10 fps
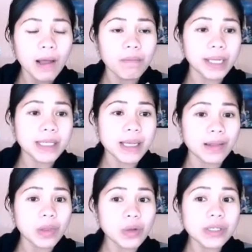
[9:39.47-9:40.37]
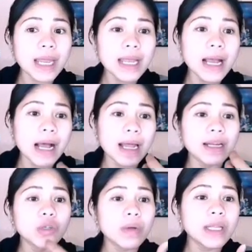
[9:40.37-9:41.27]
But sad to say
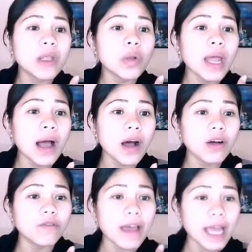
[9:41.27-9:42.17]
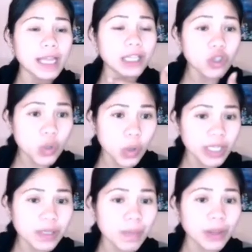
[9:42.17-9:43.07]
guys, we don't have any
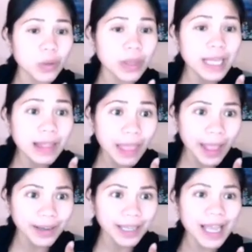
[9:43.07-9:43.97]
choice but to declare